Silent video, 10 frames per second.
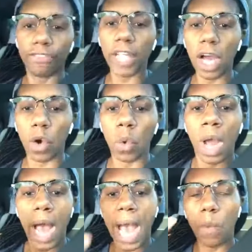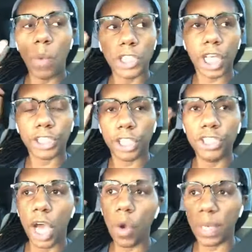flow, I want y'all to
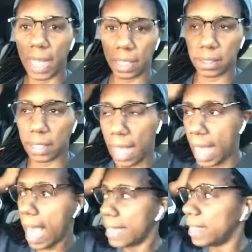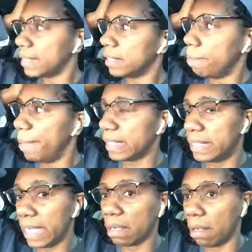know this. This is a big
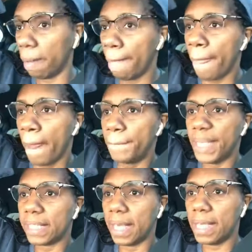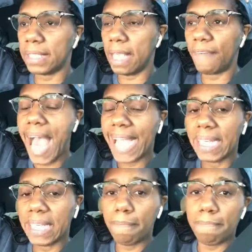deal, because if I
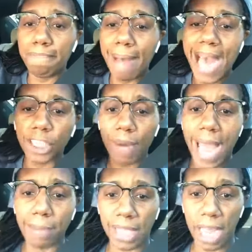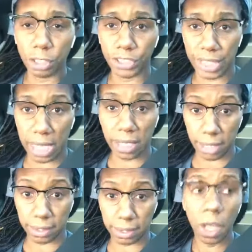can get my tribe to understand
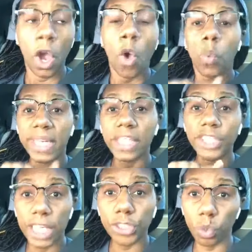this, we can change